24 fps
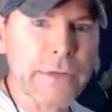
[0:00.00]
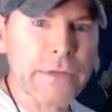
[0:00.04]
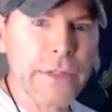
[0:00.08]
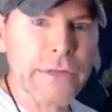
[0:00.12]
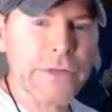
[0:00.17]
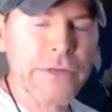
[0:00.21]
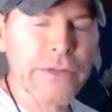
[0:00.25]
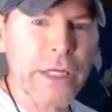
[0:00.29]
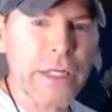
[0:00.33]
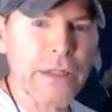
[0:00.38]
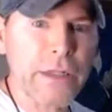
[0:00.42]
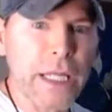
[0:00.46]
the
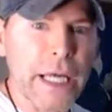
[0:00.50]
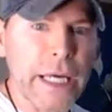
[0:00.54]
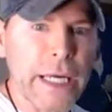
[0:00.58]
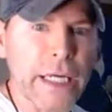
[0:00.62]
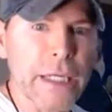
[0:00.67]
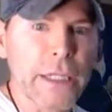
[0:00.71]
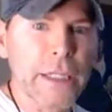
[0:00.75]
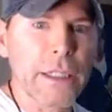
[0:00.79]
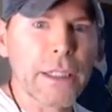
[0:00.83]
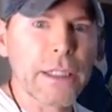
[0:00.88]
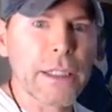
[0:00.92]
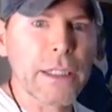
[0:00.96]
sunlight.
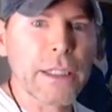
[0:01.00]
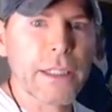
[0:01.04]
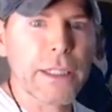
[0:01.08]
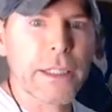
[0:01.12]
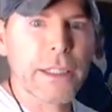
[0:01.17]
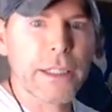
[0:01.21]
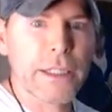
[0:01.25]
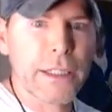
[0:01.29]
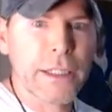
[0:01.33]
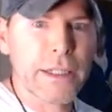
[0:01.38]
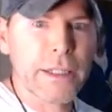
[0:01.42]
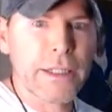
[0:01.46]

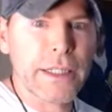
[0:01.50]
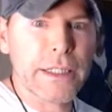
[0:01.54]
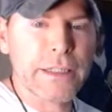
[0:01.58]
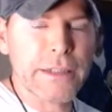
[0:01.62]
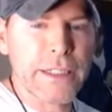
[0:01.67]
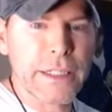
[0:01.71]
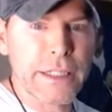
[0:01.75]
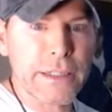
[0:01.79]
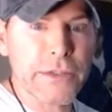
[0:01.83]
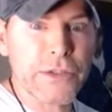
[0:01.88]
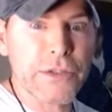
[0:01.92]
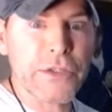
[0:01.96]
This
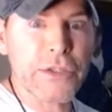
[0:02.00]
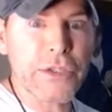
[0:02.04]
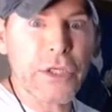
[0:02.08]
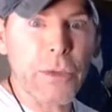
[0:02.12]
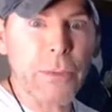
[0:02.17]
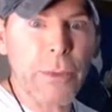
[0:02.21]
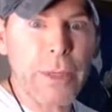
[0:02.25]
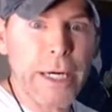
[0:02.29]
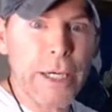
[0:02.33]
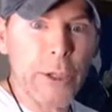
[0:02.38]
thing is so bright.